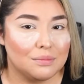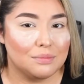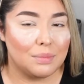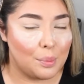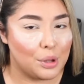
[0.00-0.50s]

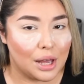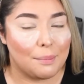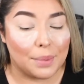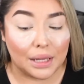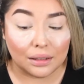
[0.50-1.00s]

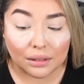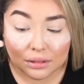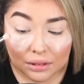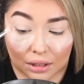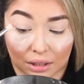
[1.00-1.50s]
bubblegum pink.
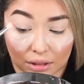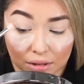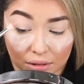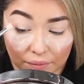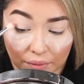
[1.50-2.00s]

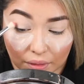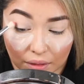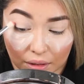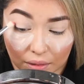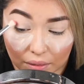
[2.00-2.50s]

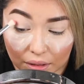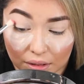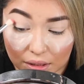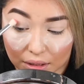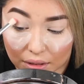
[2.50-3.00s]
And I'm going
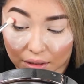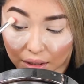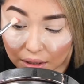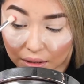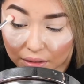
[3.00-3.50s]
to take
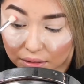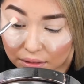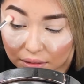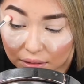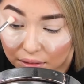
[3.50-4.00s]

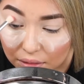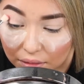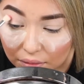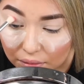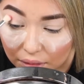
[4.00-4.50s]
that
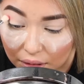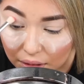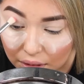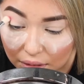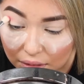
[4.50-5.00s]

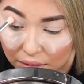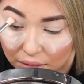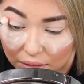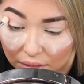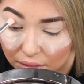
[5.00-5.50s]
right
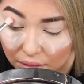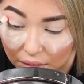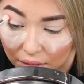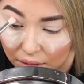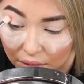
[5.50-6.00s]

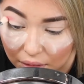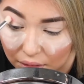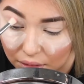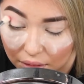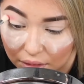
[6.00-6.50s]

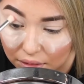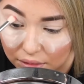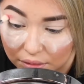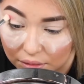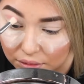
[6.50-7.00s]

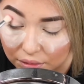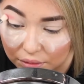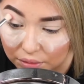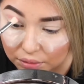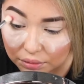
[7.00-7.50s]

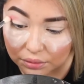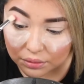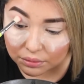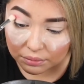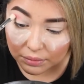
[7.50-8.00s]
into
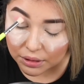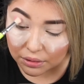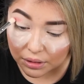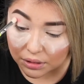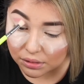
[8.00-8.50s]
my
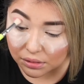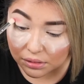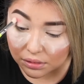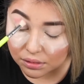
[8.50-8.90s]
crease.